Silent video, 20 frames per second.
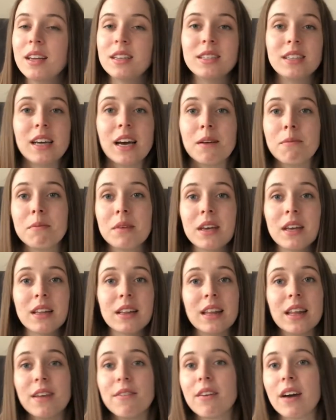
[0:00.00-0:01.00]
DM me,
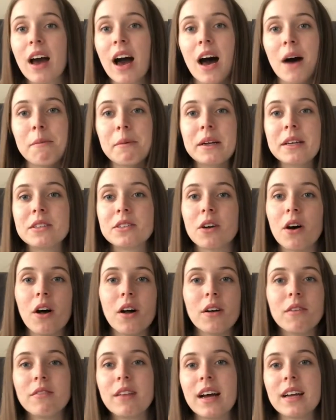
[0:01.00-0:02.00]
leave a comment,
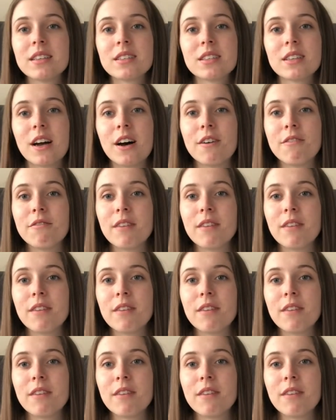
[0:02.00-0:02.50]
all of that stuff,